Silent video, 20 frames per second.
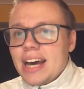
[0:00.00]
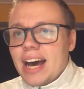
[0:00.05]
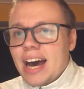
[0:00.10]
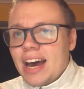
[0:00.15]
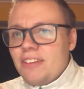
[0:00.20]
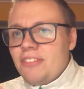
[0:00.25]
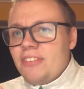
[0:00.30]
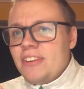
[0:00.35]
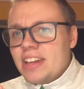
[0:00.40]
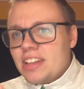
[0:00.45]

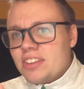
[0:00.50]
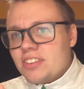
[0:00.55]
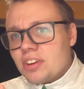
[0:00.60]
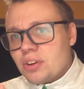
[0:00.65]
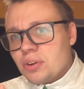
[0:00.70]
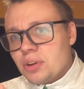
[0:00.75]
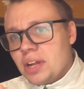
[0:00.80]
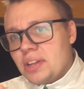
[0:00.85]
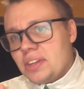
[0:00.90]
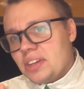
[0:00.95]
I think it's a
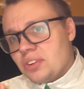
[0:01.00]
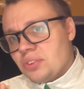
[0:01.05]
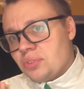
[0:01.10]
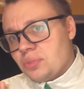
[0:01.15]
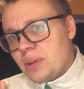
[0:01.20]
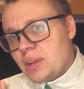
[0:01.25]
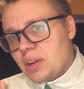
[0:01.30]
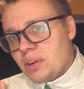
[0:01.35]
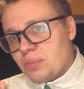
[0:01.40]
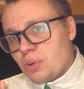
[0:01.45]
good idea to
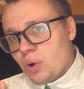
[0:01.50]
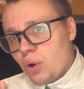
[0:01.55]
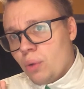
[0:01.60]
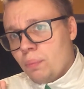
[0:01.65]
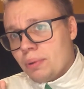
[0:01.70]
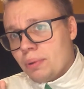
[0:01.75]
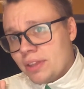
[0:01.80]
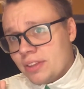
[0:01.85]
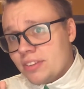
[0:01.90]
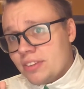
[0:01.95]
trade off
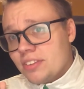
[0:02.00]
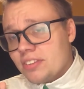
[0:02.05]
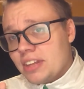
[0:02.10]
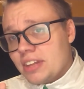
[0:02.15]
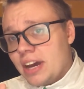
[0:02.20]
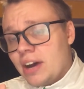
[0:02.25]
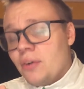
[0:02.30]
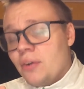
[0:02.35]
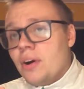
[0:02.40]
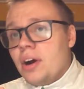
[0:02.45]
core pieces
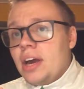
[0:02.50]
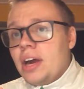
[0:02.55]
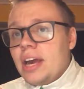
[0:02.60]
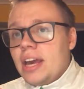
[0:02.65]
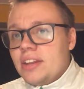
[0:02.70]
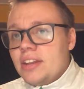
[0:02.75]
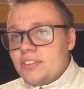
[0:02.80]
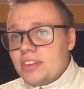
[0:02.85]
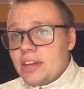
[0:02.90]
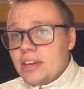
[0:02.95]
now
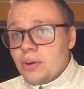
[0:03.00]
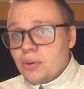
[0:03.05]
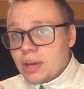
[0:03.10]
and say,